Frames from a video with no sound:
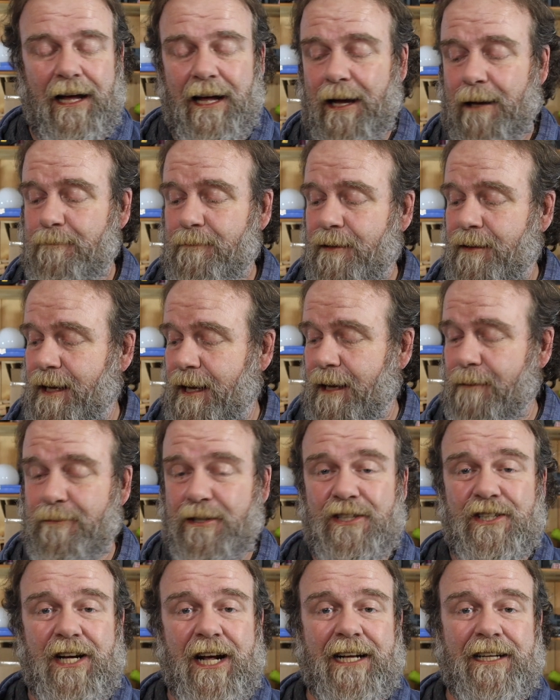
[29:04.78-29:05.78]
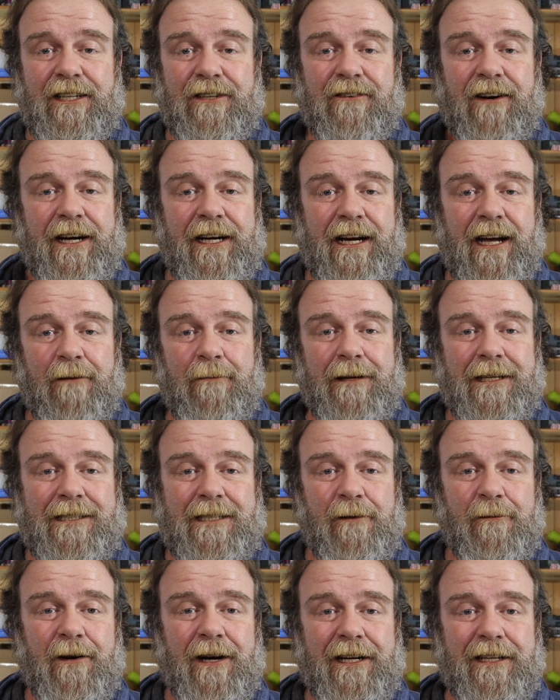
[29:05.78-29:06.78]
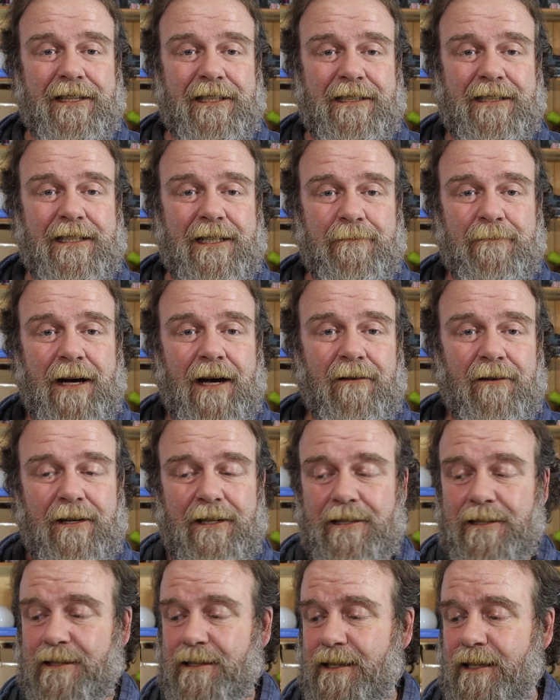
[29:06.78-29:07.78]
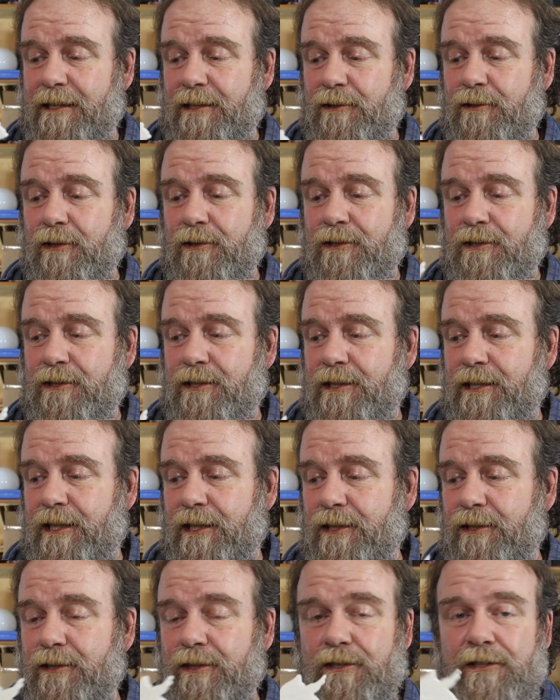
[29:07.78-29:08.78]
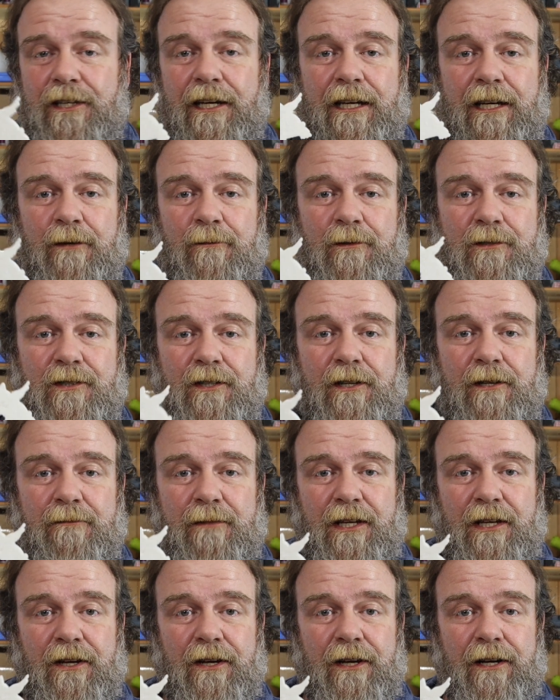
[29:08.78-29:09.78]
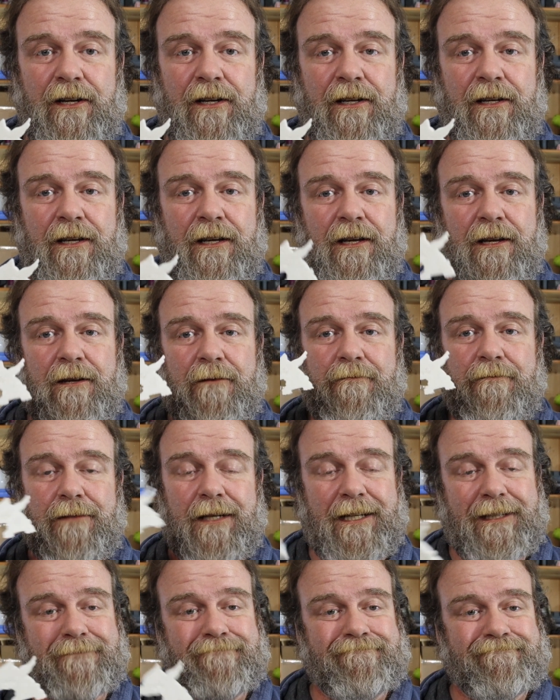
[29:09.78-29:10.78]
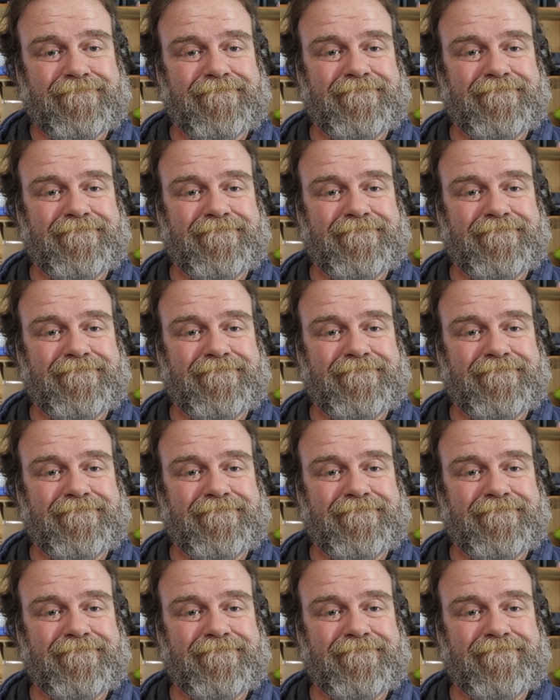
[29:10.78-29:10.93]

um, I'm dejected right now because I wanted this to come out because it looked it looked like it was going to be good, but